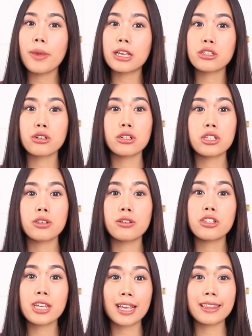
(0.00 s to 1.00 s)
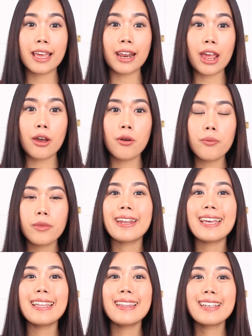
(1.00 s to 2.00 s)
Make sure to check that out.
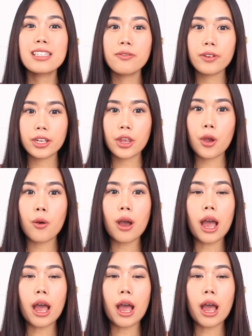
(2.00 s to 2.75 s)
But in this video,